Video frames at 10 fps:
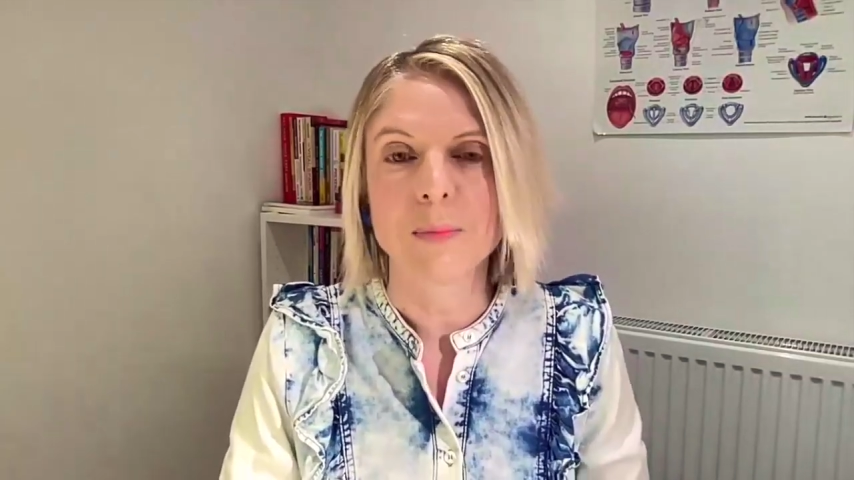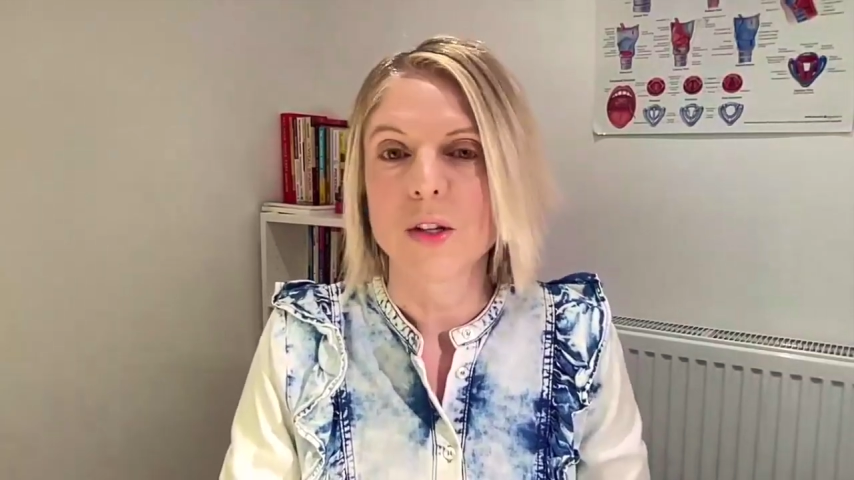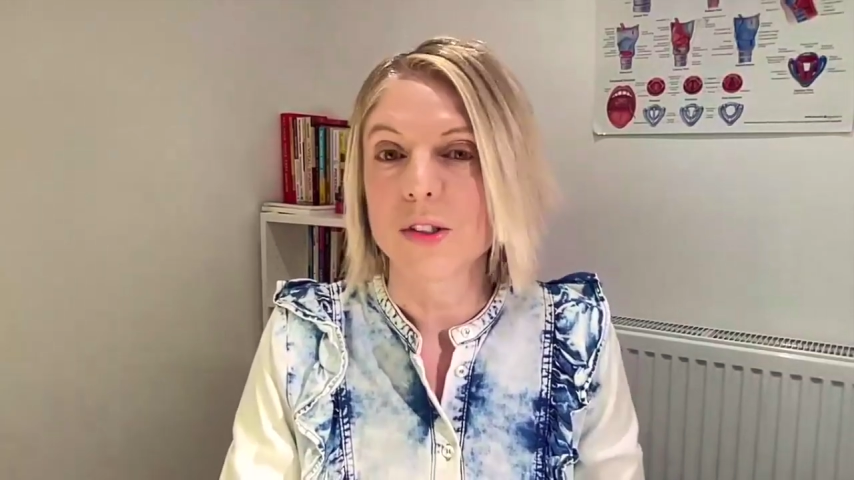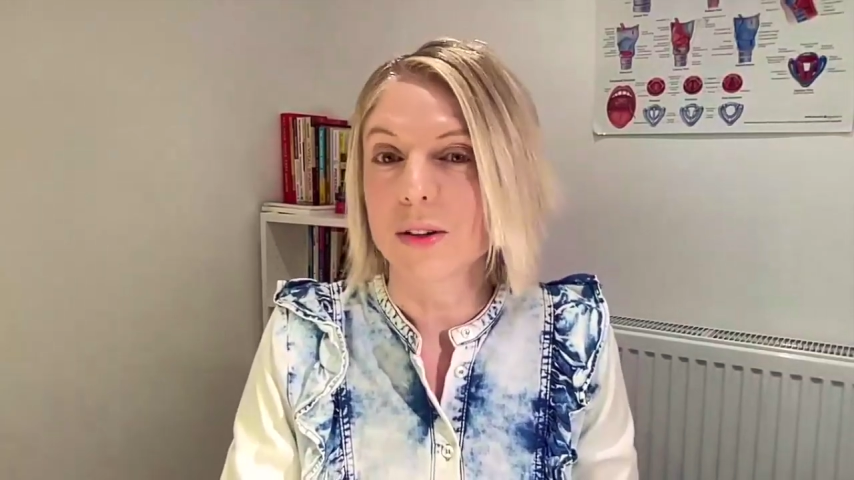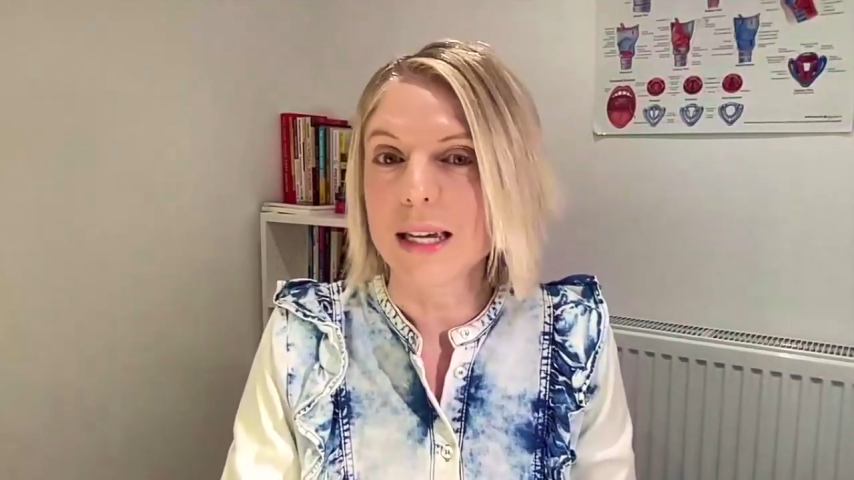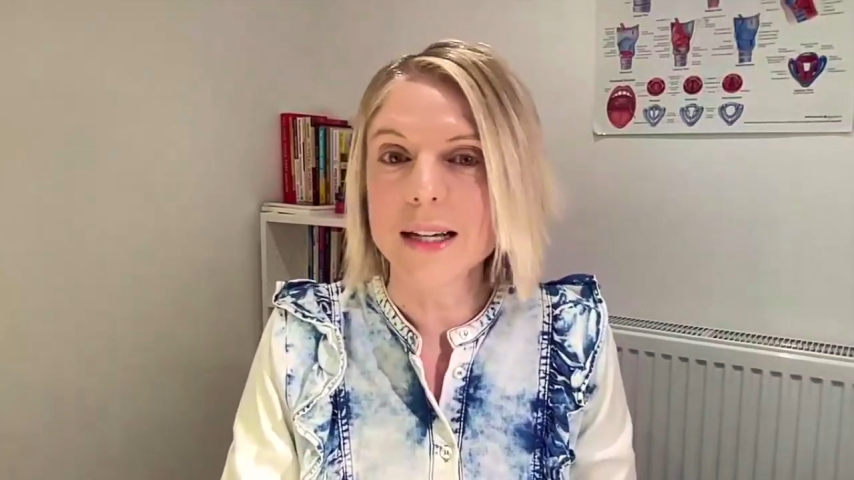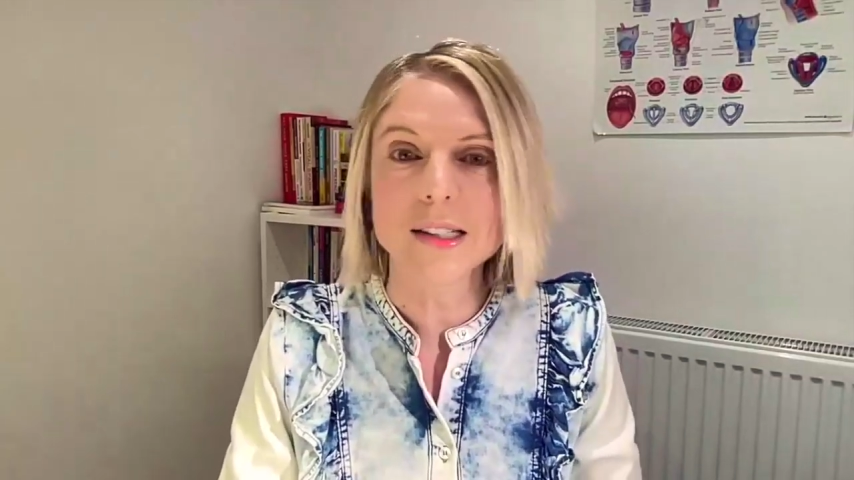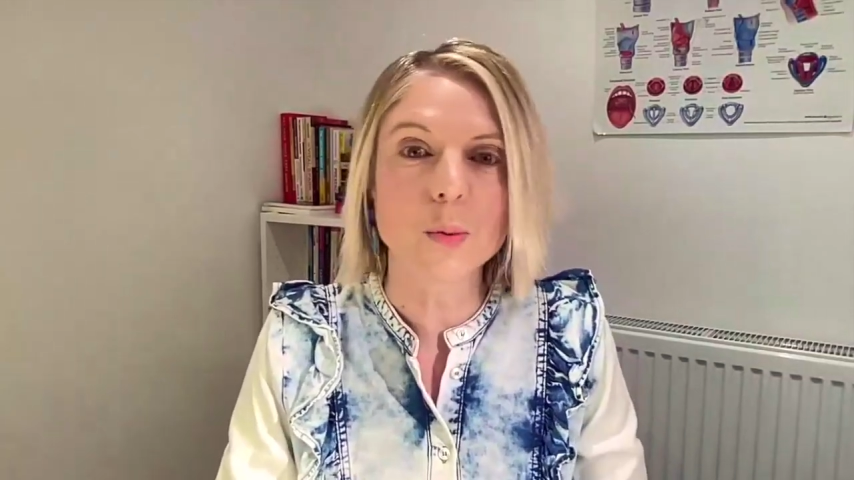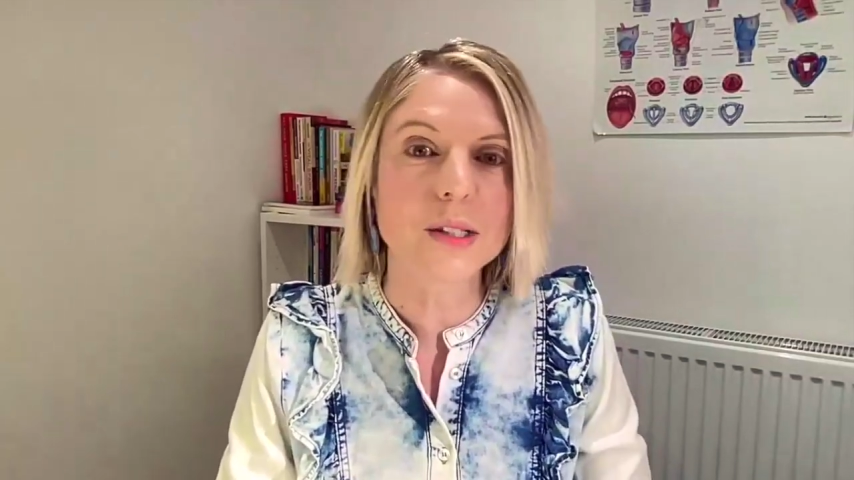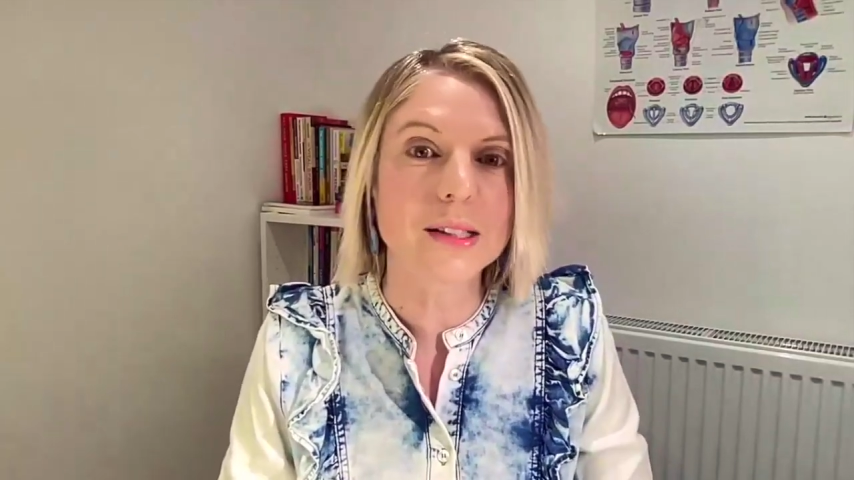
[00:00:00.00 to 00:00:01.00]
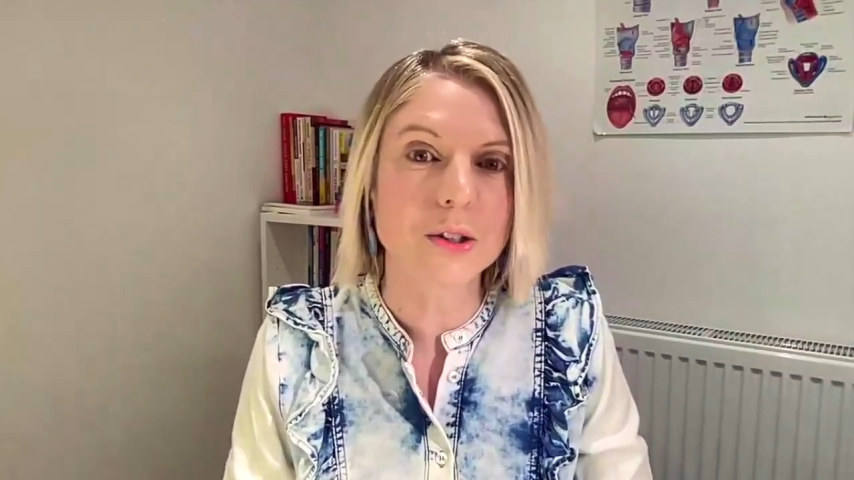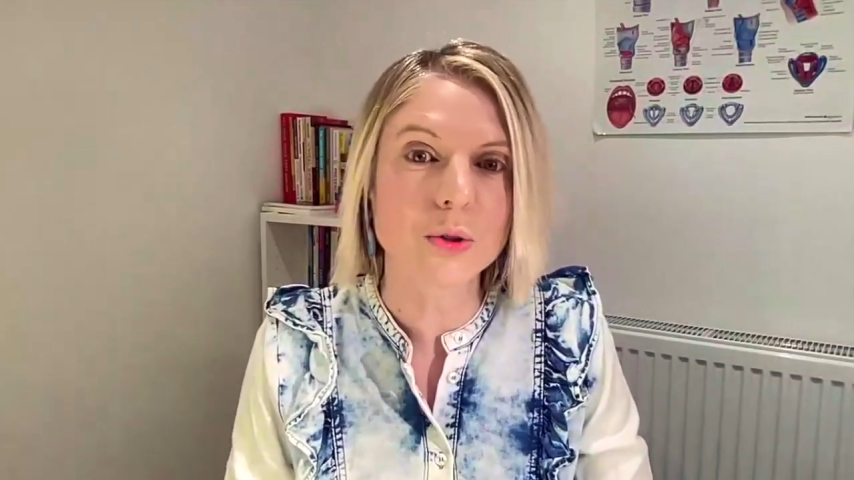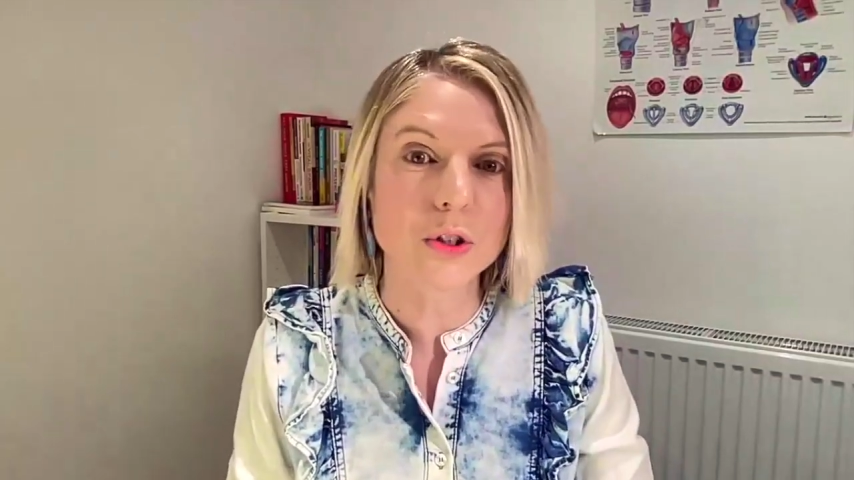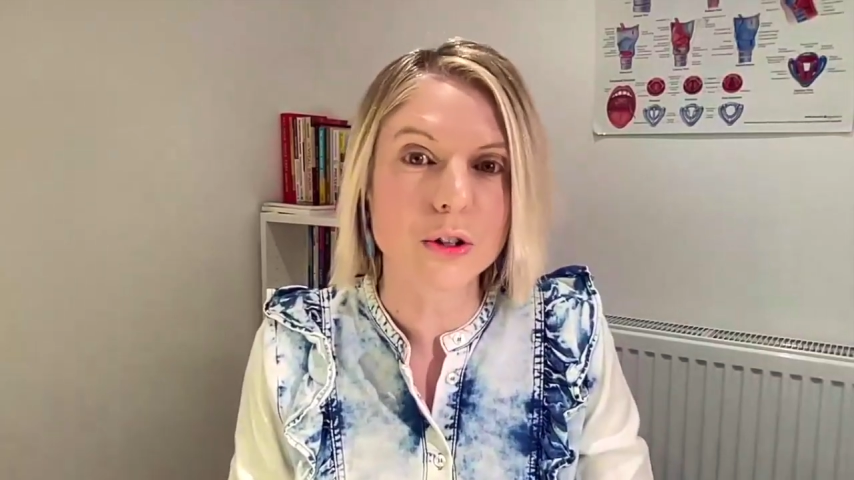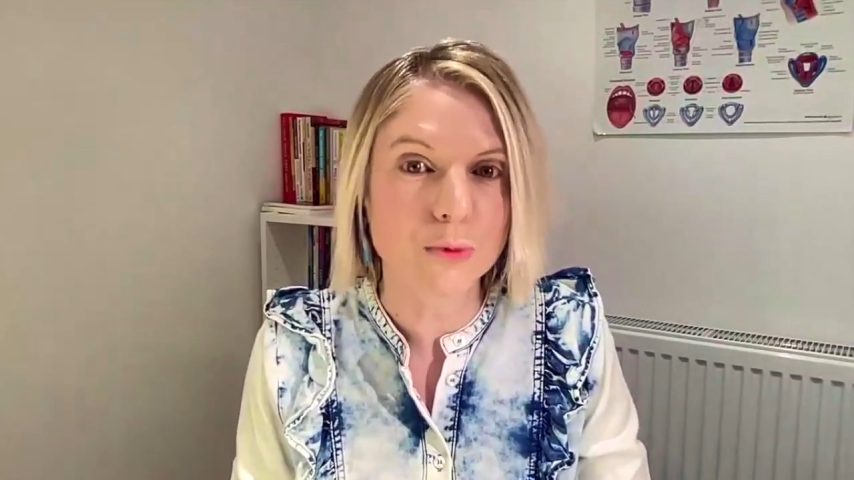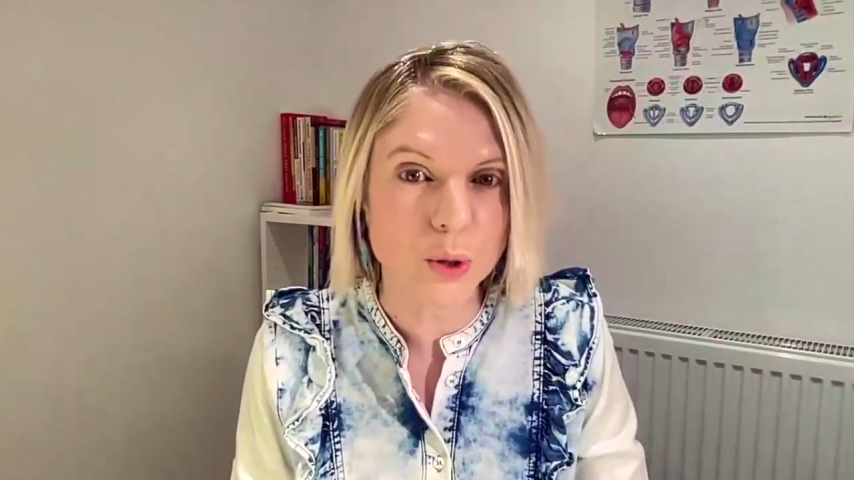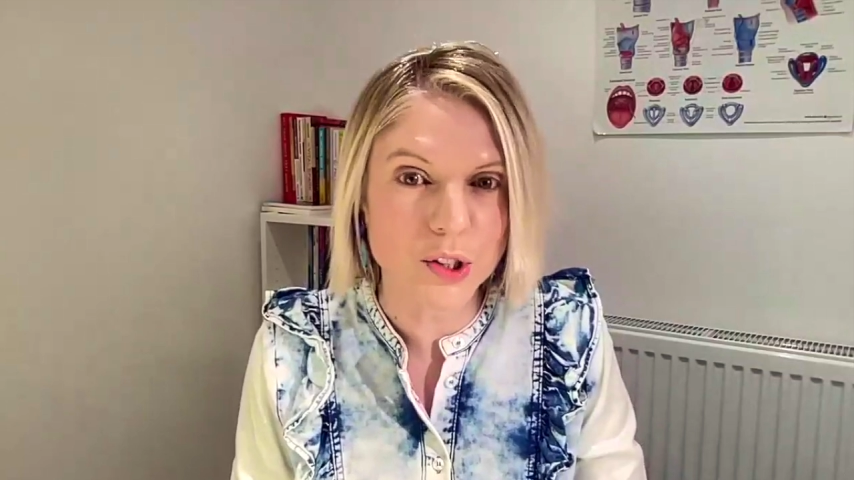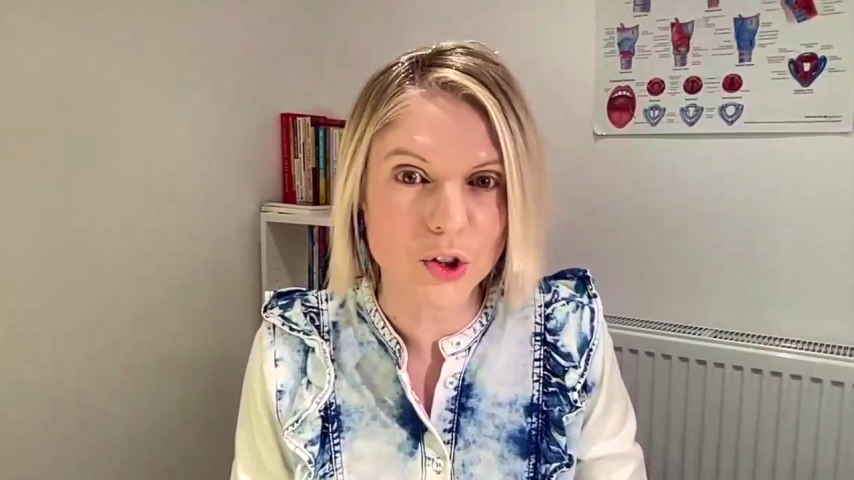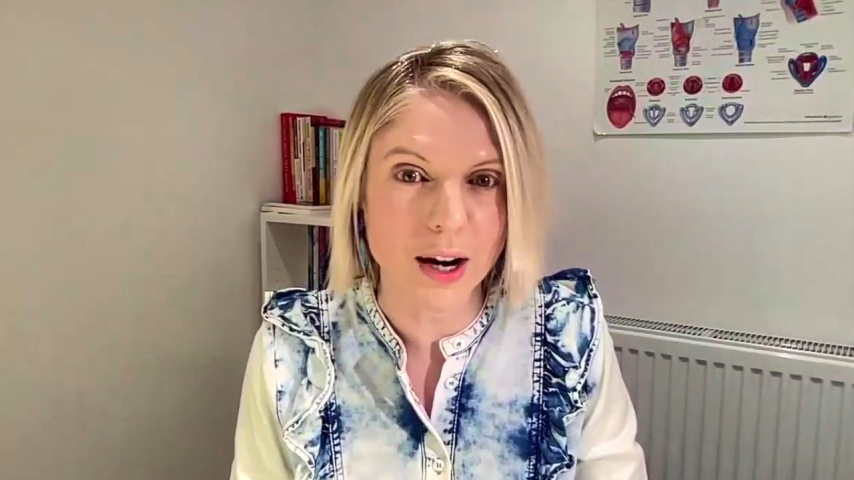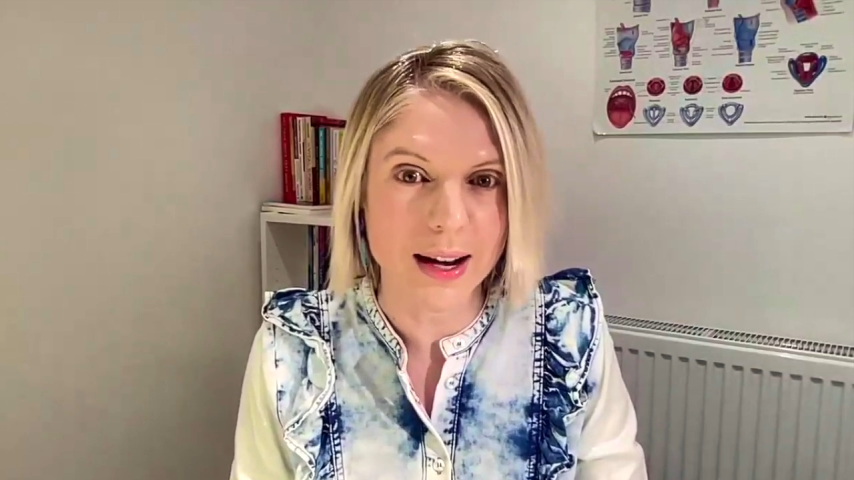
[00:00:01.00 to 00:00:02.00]
So yes, we still do the
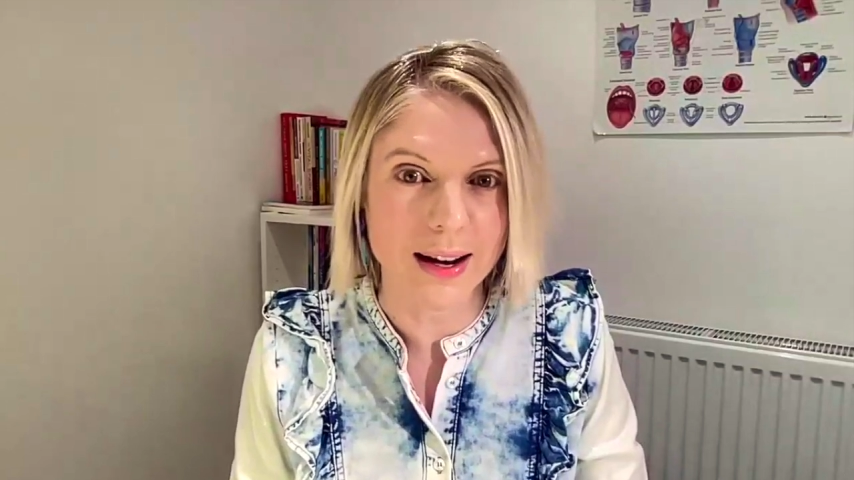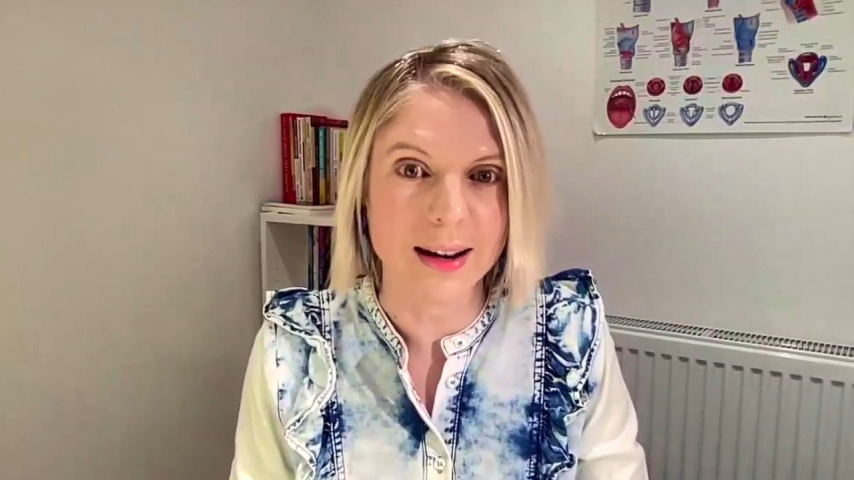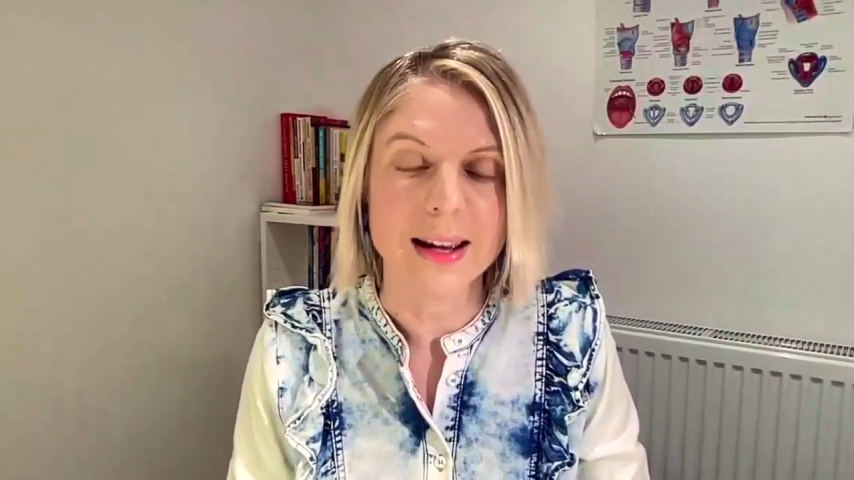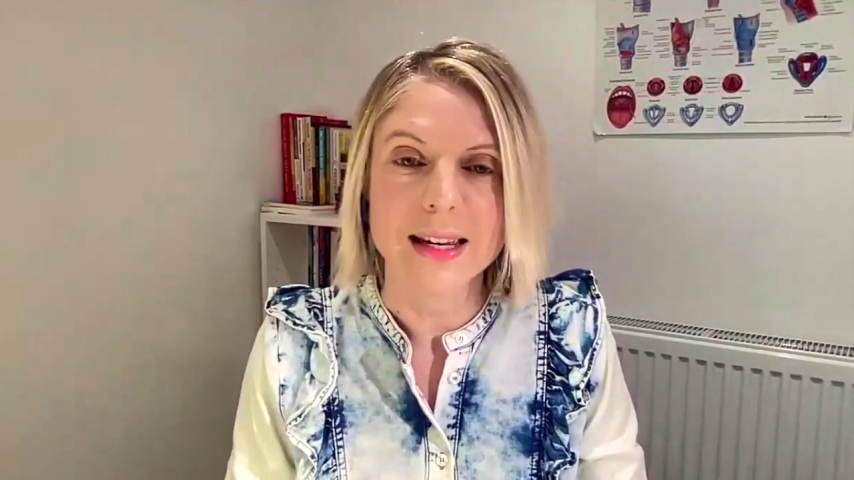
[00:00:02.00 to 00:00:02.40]
voice training.